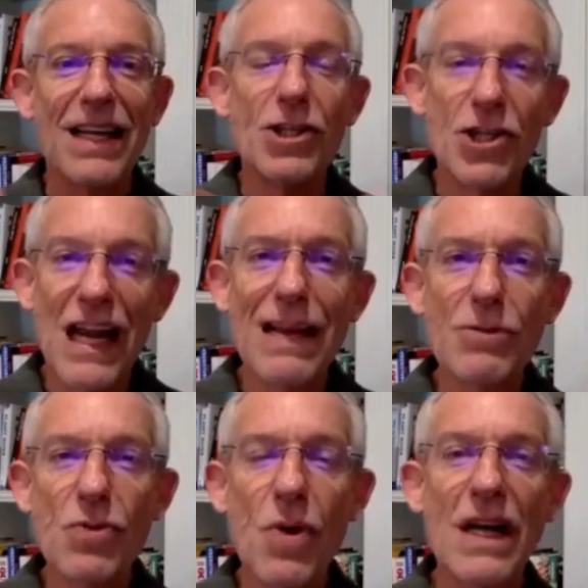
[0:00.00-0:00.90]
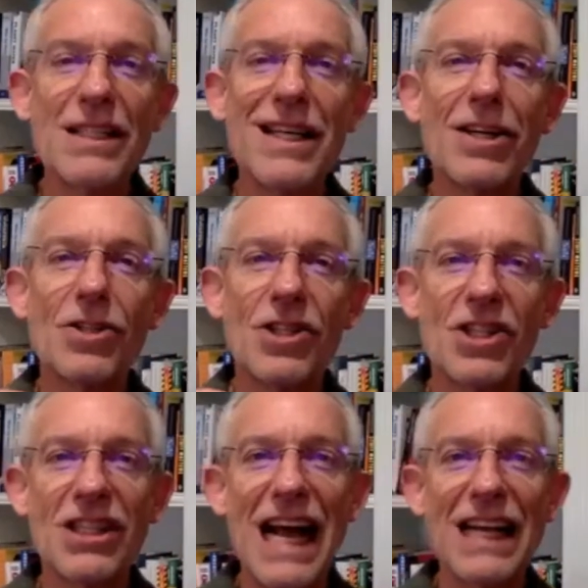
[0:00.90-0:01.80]
James 1 tells
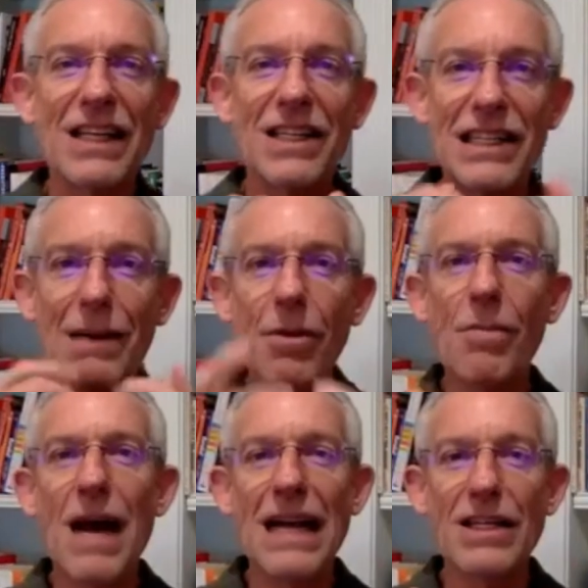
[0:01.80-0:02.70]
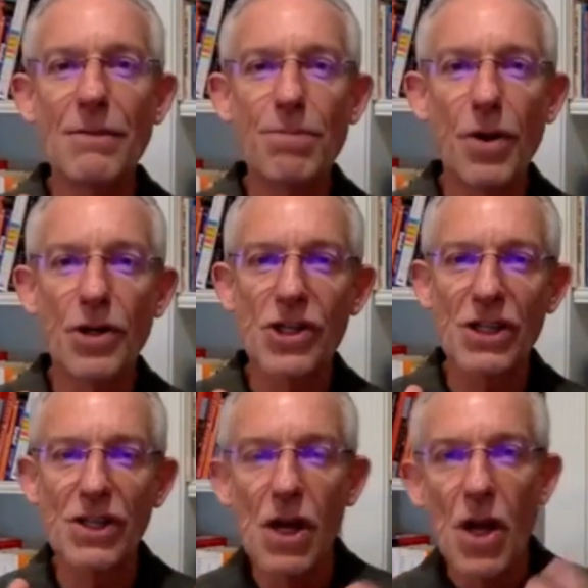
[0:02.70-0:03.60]
us that a double-minded
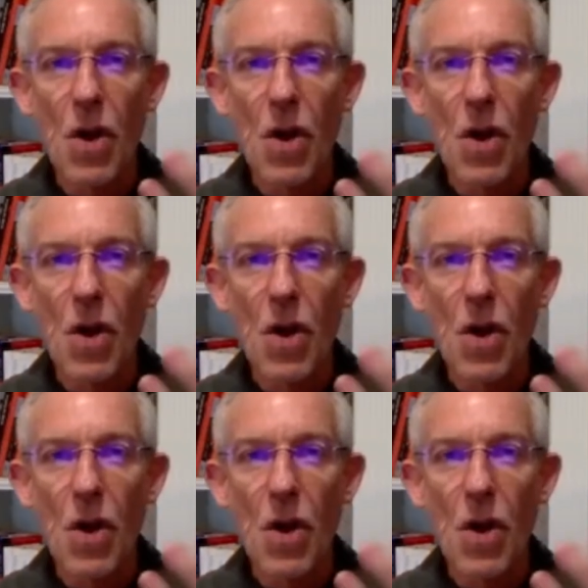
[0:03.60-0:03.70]
person